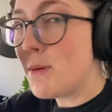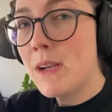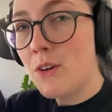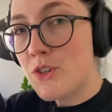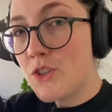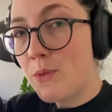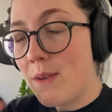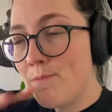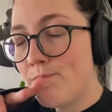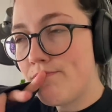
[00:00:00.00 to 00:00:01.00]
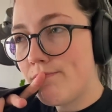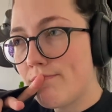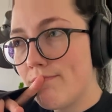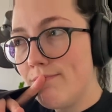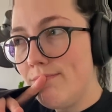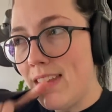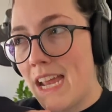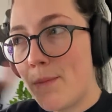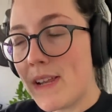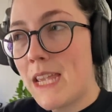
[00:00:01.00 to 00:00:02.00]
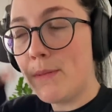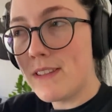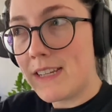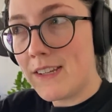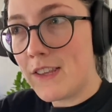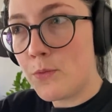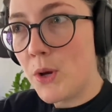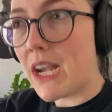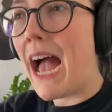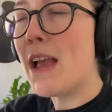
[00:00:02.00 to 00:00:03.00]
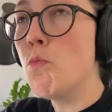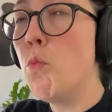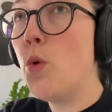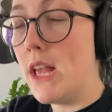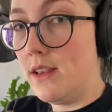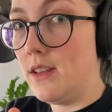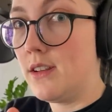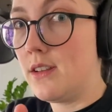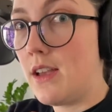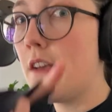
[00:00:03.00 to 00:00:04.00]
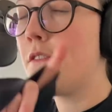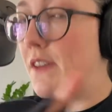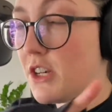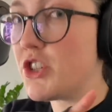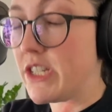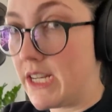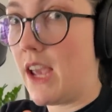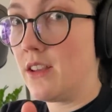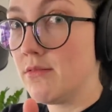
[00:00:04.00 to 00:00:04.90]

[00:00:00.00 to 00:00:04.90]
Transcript: my groceries away and I'm gonna keep listening to this book. I will finish it today.